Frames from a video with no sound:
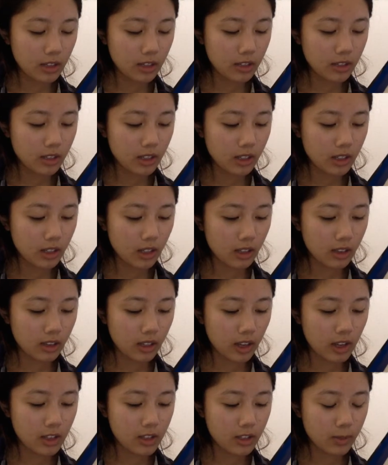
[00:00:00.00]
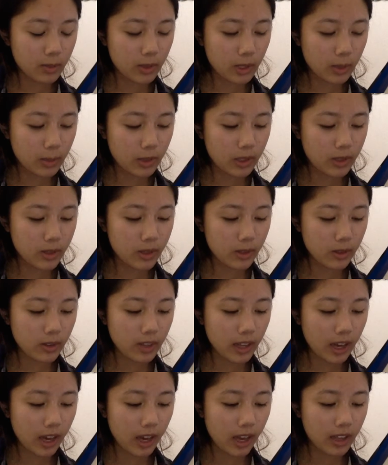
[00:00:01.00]
you need a laser beam is so
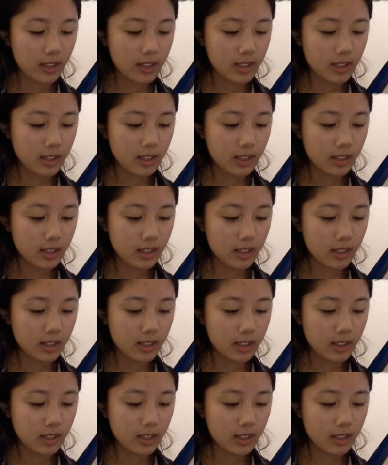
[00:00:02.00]
that